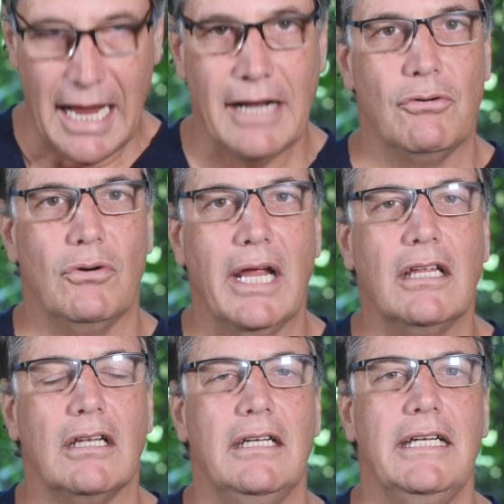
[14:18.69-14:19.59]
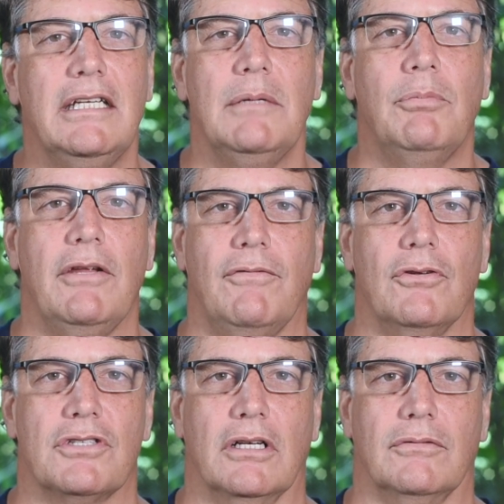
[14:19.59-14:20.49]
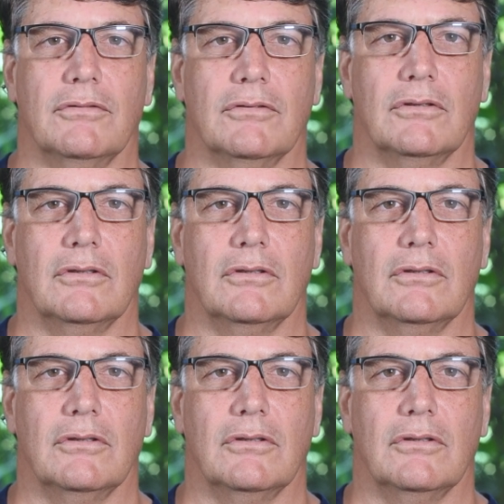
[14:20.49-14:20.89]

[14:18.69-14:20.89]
And regularly debrief yourself.